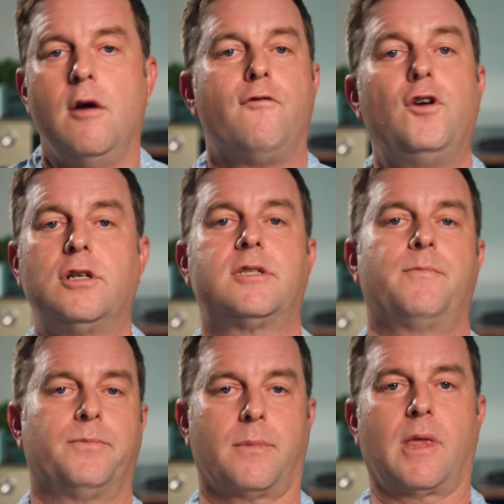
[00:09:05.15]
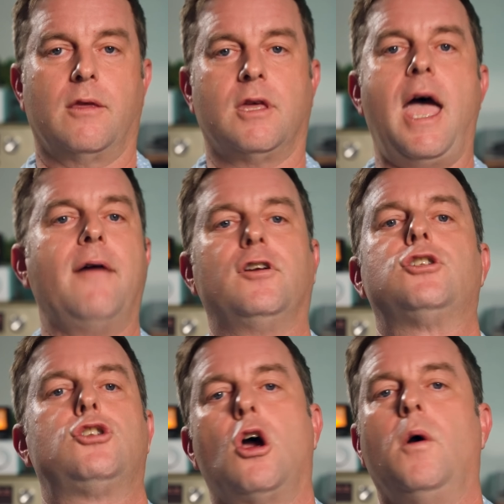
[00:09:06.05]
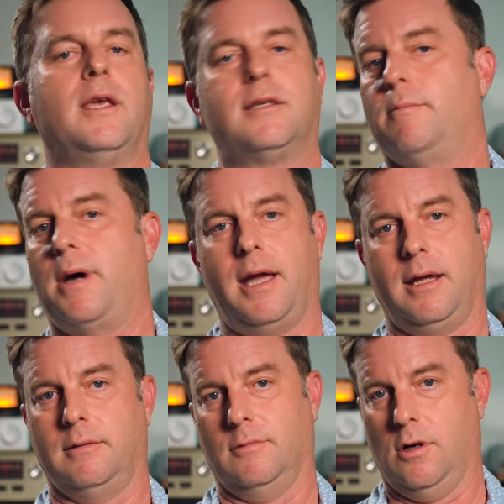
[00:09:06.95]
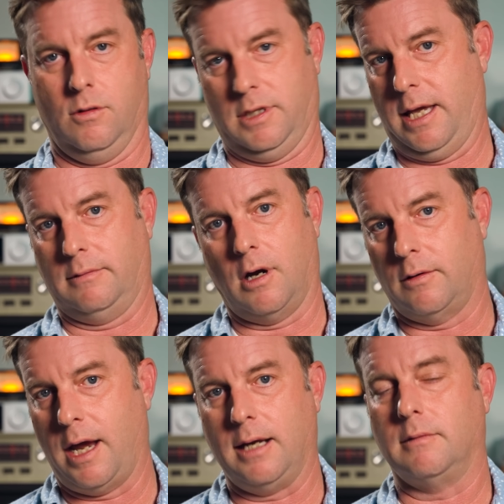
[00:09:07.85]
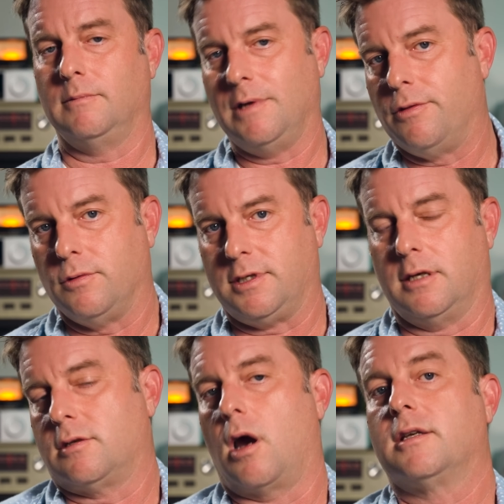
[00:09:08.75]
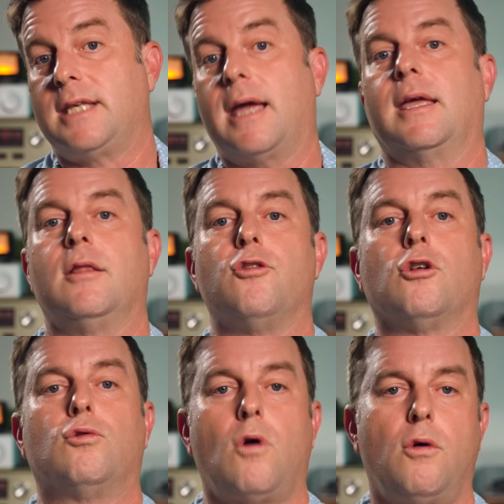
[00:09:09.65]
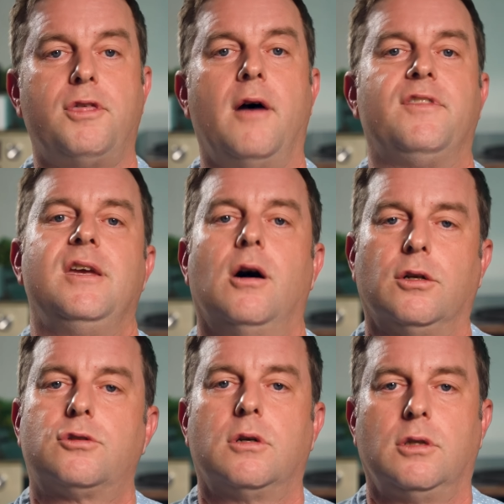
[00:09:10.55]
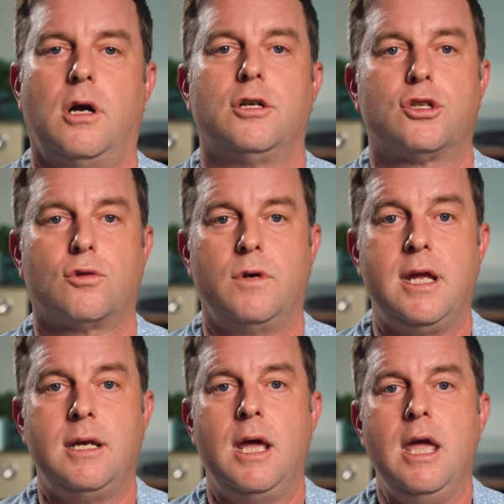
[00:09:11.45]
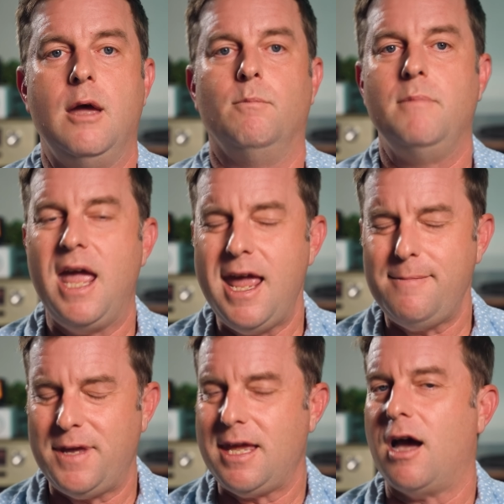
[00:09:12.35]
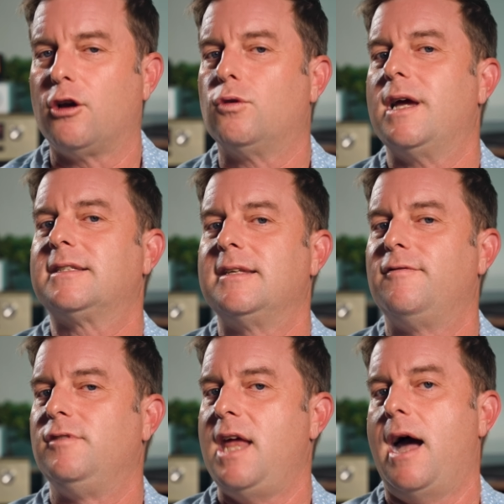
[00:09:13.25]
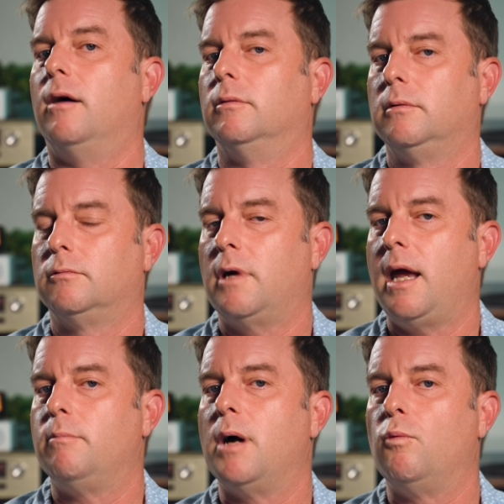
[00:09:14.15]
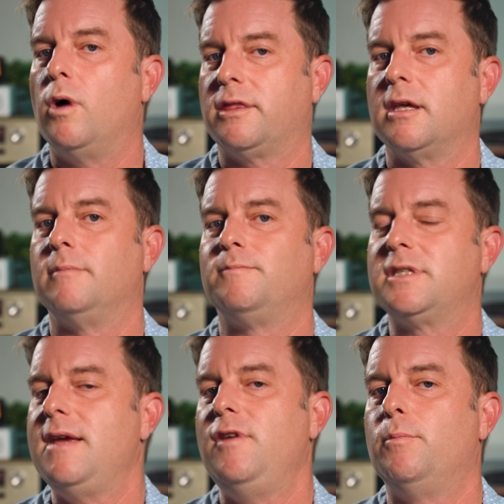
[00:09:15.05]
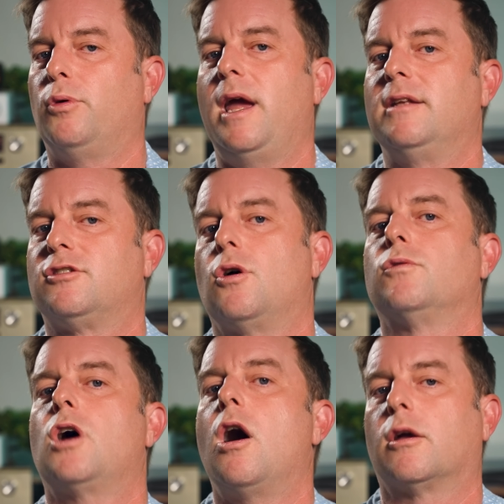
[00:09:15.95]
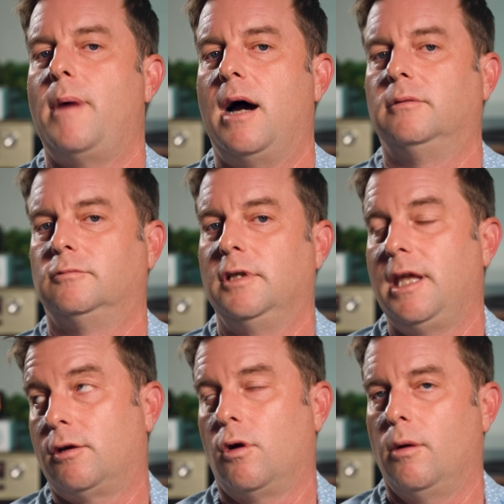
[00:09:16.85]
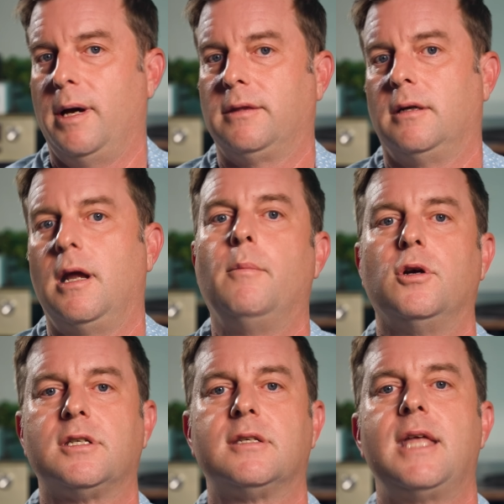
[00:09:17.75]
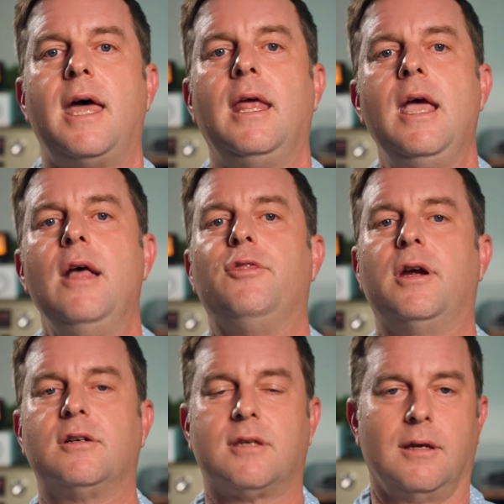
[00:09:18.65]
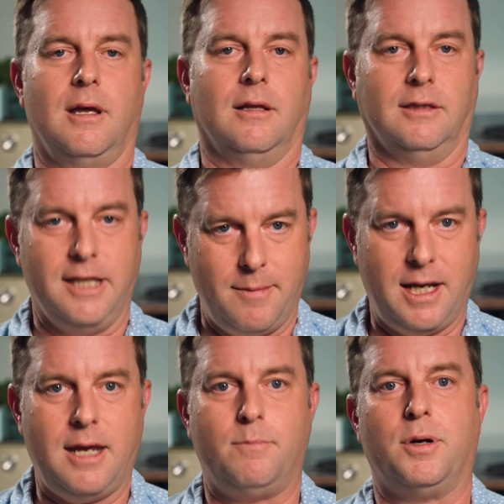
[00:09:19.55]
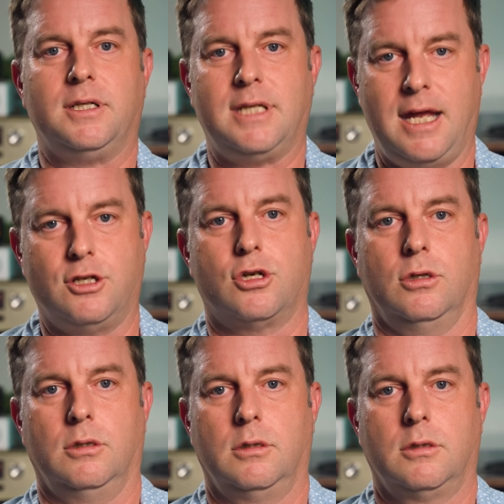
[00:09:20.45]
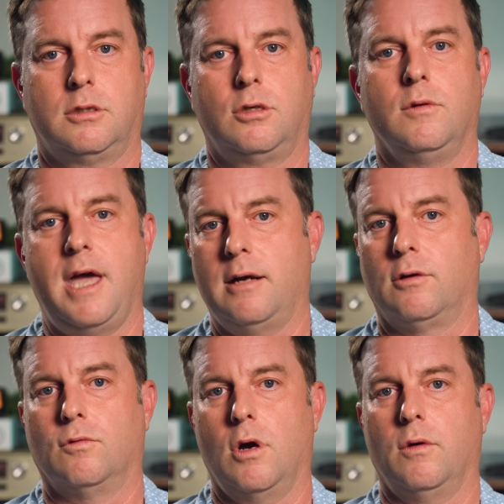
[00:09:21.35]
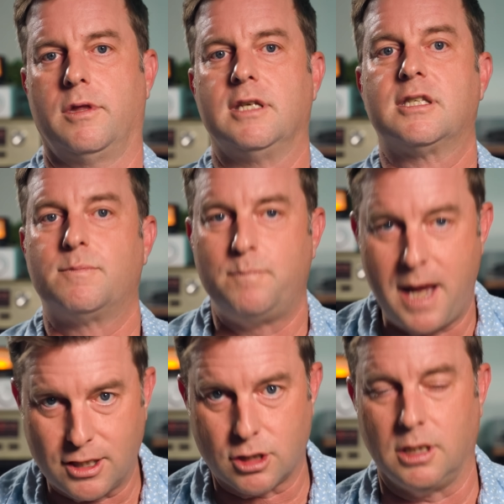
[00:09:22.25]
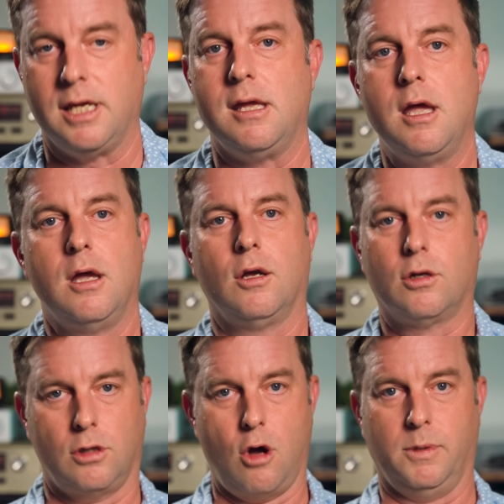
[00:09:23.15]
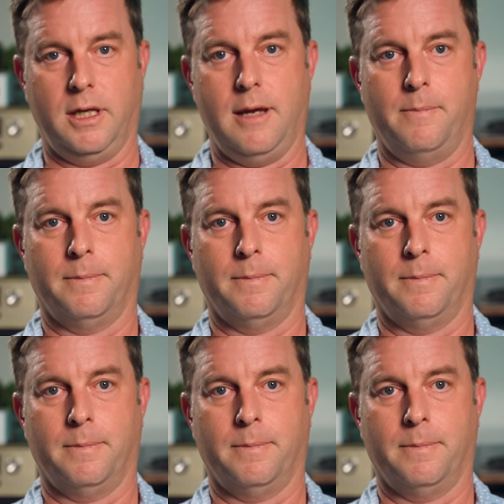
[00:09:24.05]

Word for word: First, the average Joe isn't buying OLED, all right? Enthusiasts are. Second, the growth of the ultra large screen may be aggressive now right? But what the TV brands don't talk about when they crow about their numbers is that there's limited potential to that growth, especially globally.